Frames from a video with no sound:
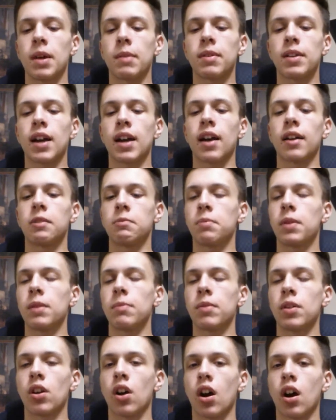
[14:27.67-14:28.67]
Maybe not in
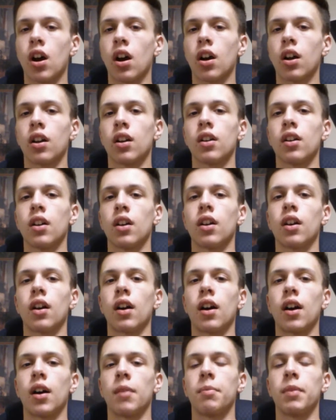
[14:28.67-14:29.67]
PPR,
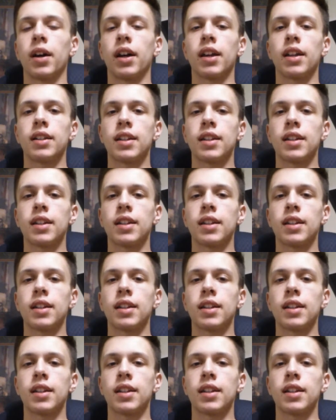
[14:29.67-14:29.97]
but